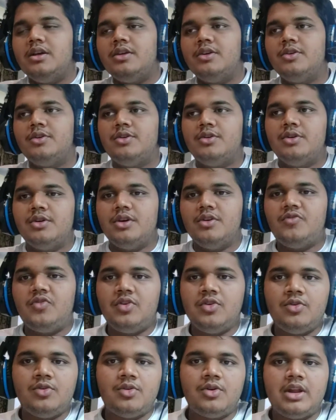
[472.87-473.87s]
if
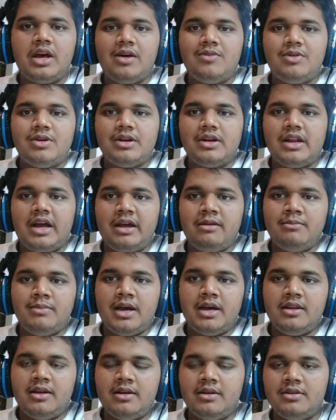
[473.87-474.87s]
you don't have a time
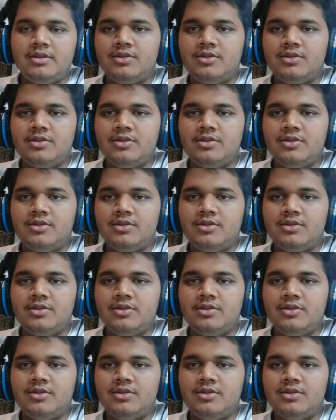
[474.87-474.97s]
barrier,